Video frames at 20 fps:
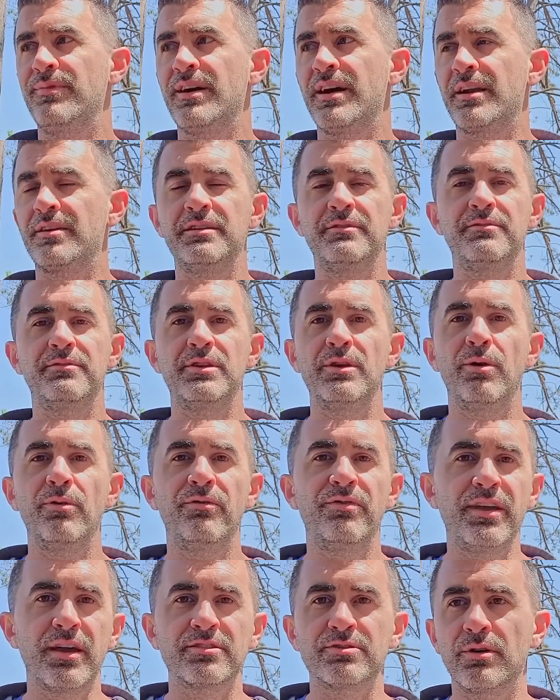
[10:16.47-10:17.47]
I don't even know,
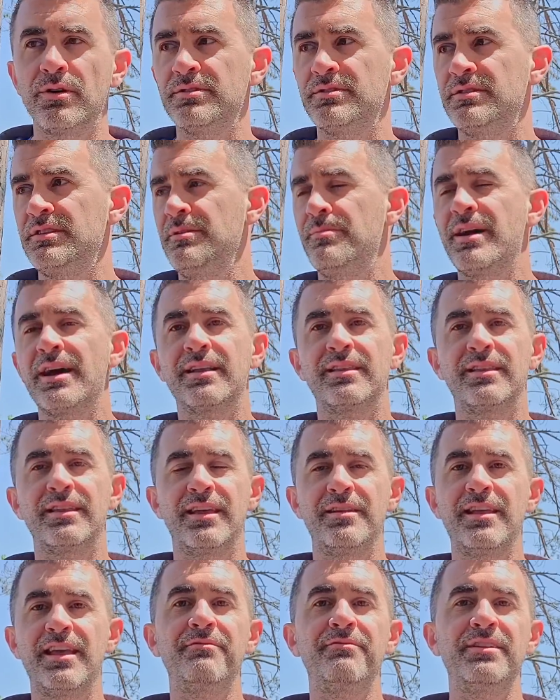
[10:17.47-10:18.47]
VXRT back
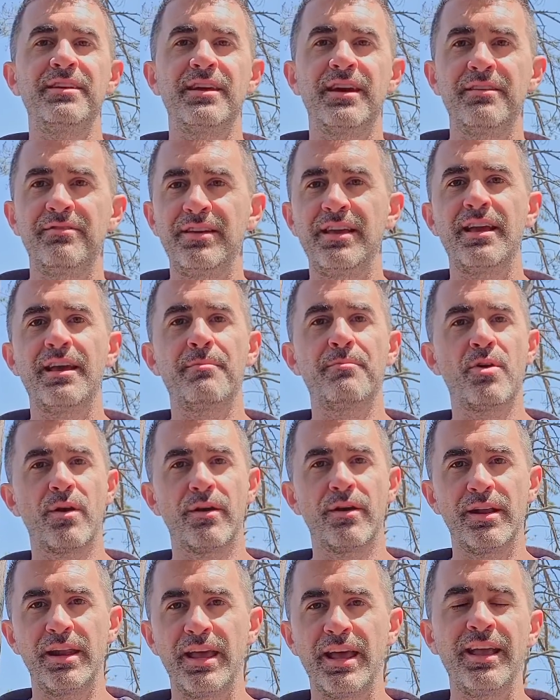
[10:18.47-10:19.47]
then, NVIV,
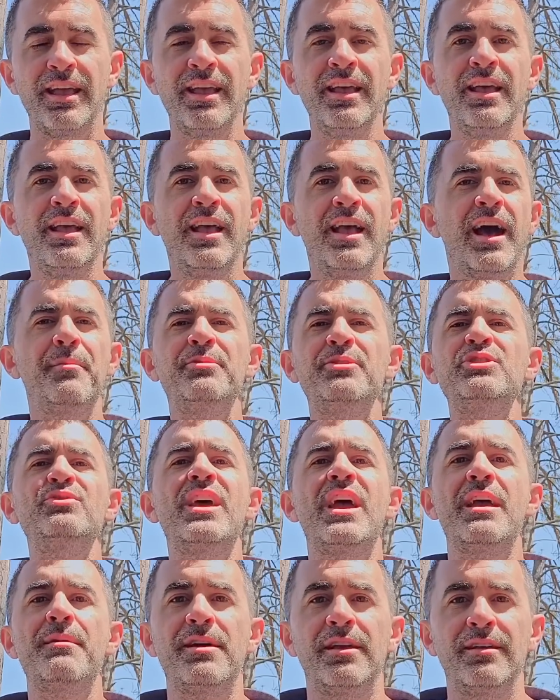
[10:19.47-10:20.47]
mRNA. I mean, you
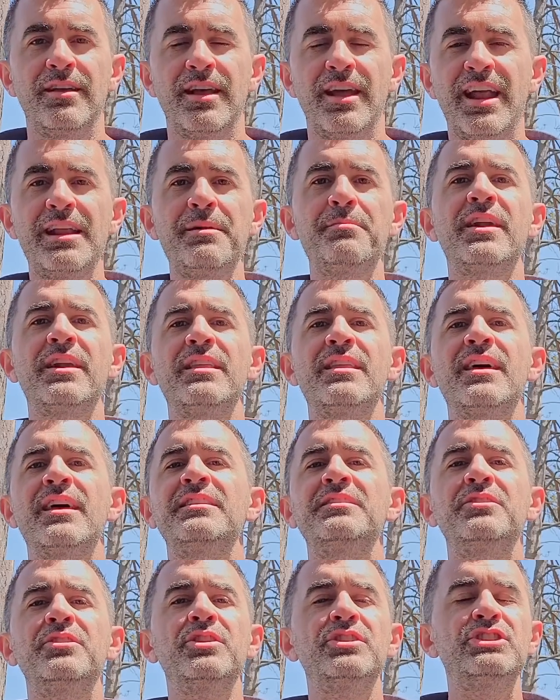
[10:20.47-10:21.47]
name it. Anybody
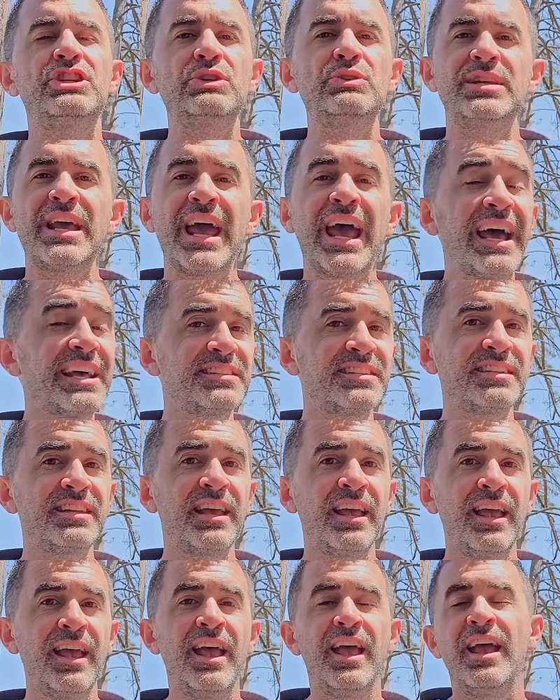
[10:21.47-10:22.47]
that could do test,
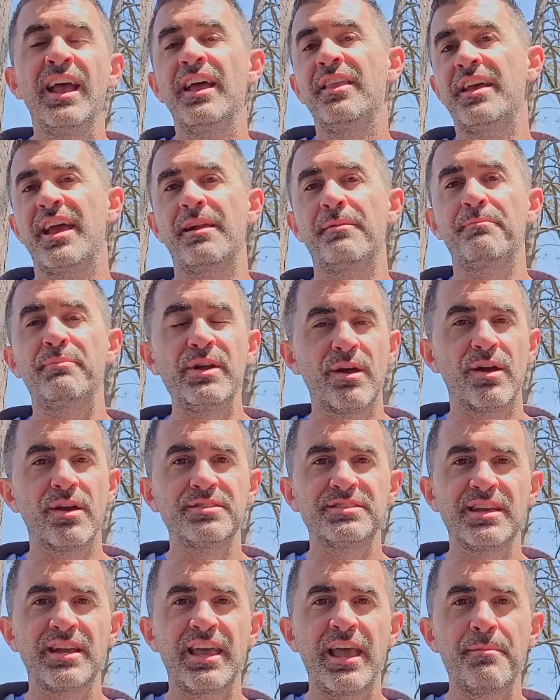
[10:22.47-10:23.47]
they had
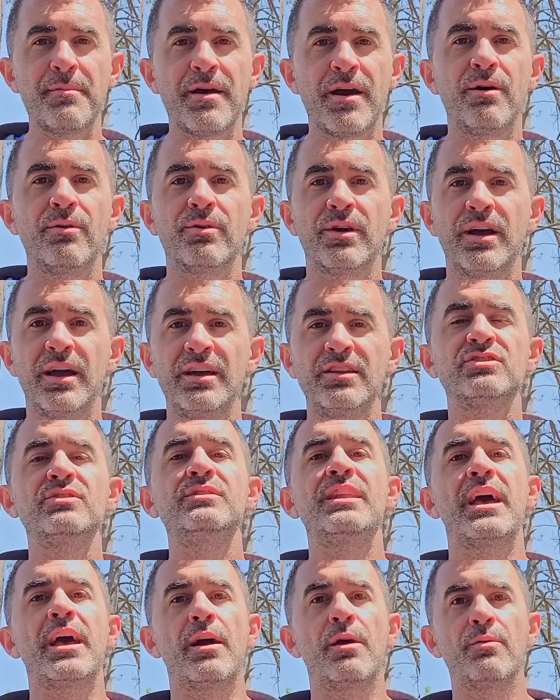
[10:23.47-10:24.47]
PRs that came out, right? So
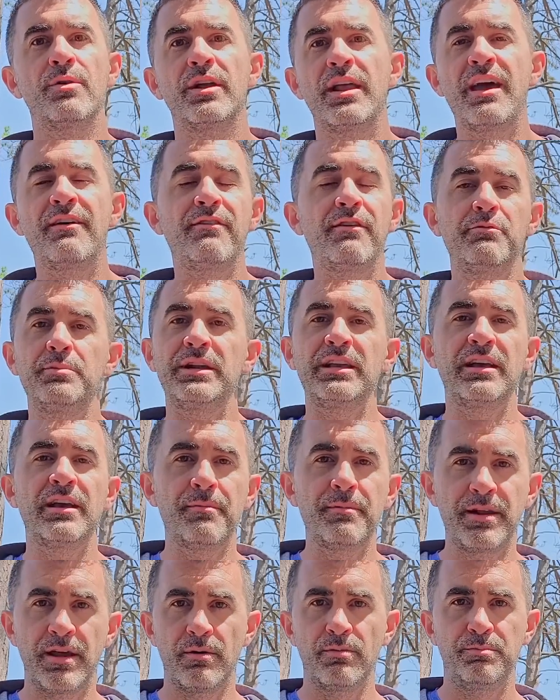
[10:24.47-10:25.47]
now we're going to have everybody
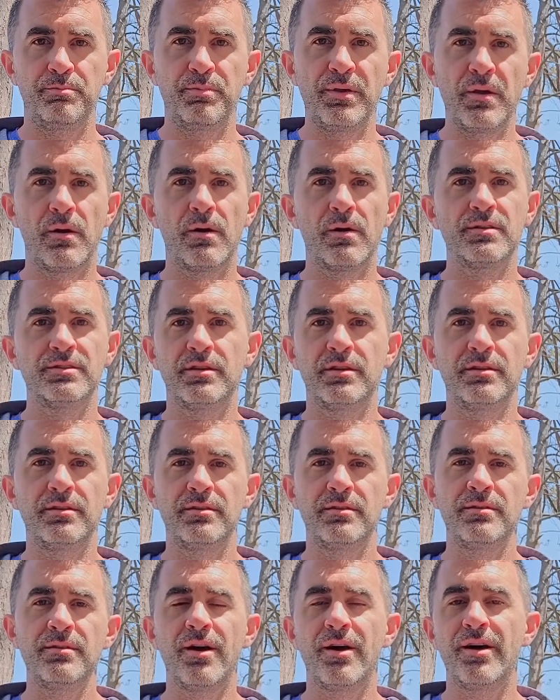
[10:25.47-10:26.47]
coming out with PRs
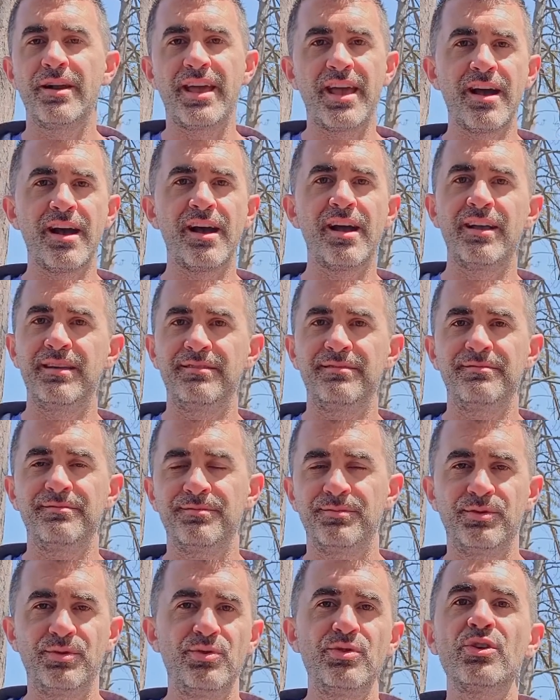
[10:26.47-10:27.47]
on, on AI, and
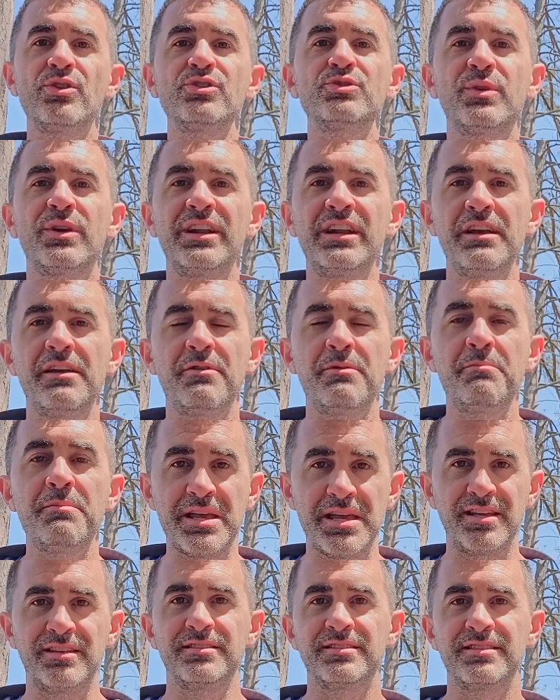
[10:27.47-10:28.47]
who knows what it even
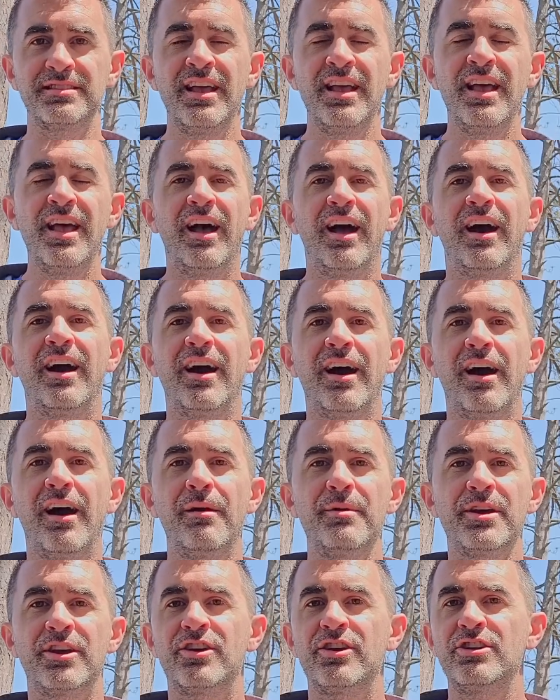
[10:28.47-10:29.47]
means.
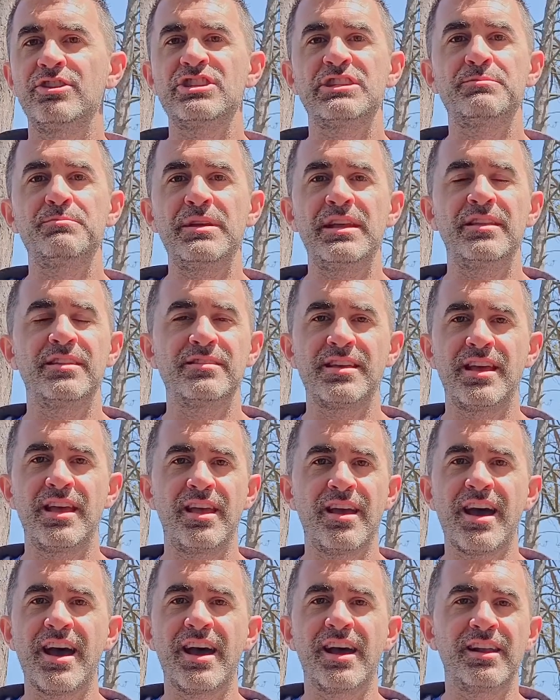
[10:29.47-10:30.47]
Um, it could just mean that
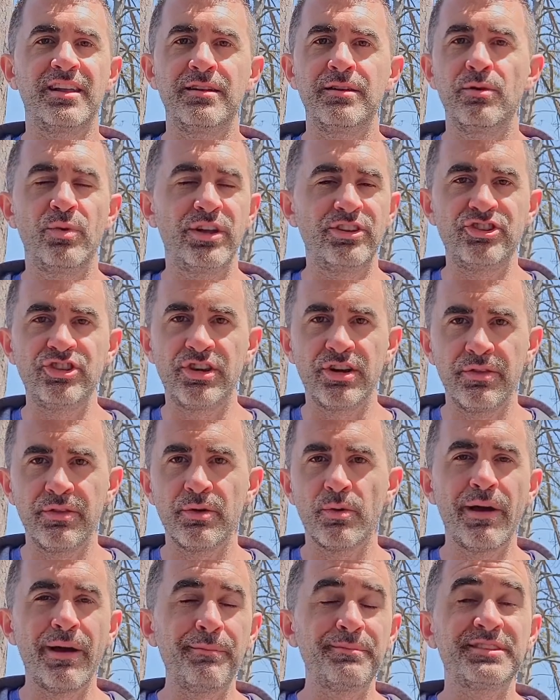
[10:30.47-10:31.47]
they added a widget on
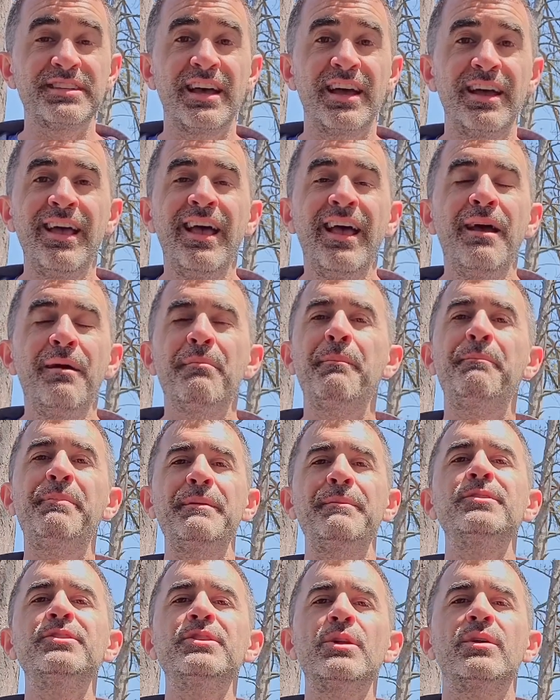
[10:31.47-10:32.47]
their website, but
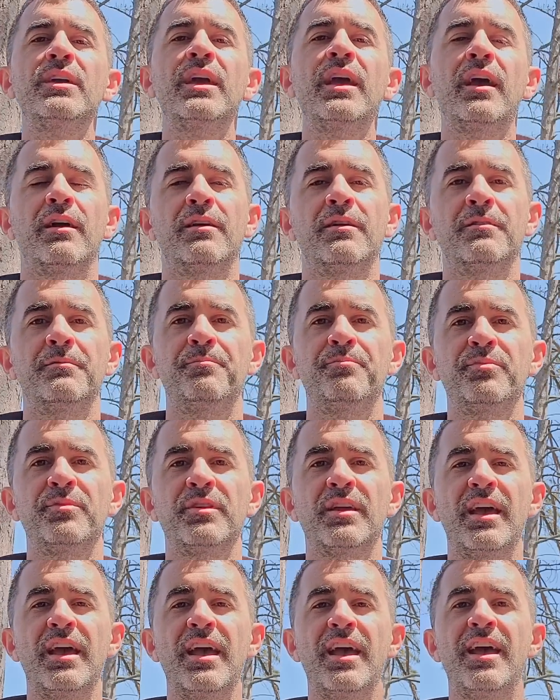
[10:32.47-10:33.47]
people don't care.
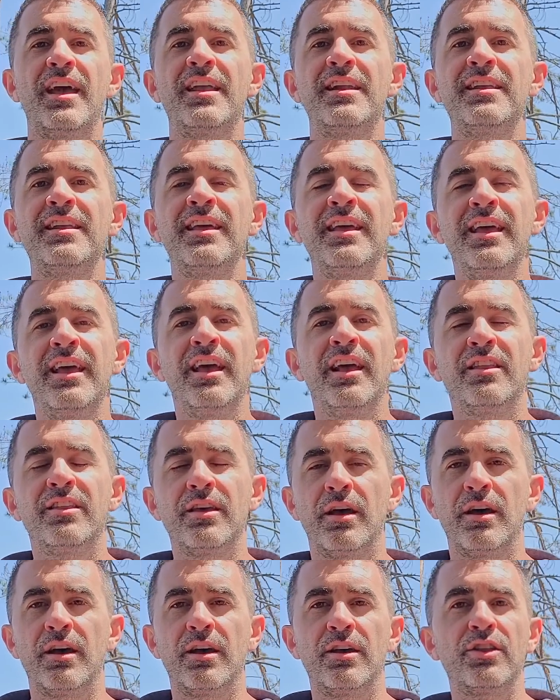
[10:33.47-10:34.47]
And
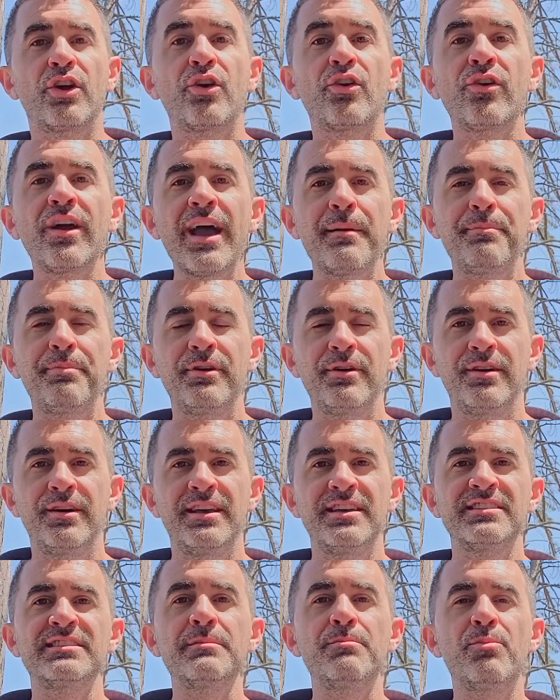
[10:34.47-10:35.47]
the, the crappier it
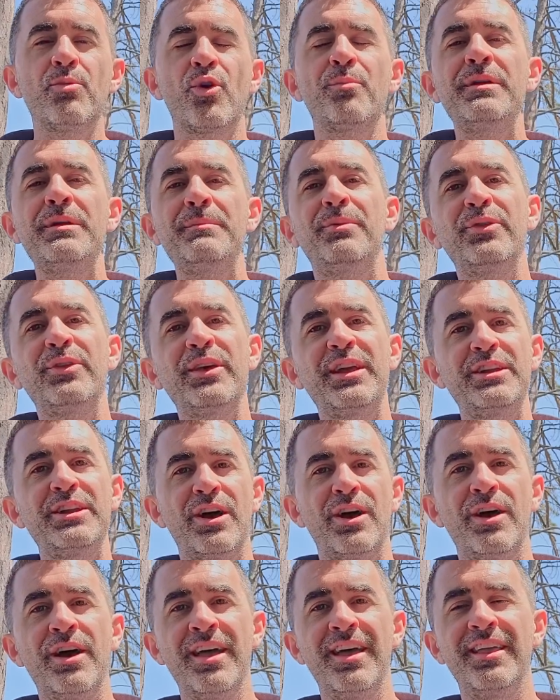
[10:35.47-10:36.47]
is, the more people they
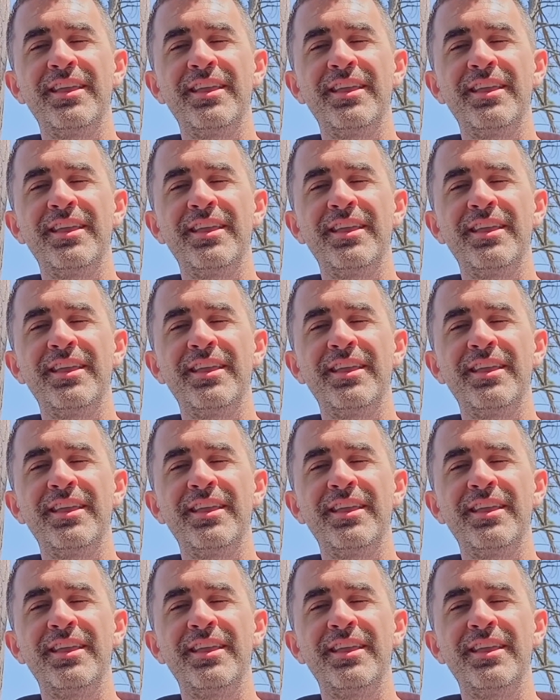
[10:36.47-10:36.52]
know.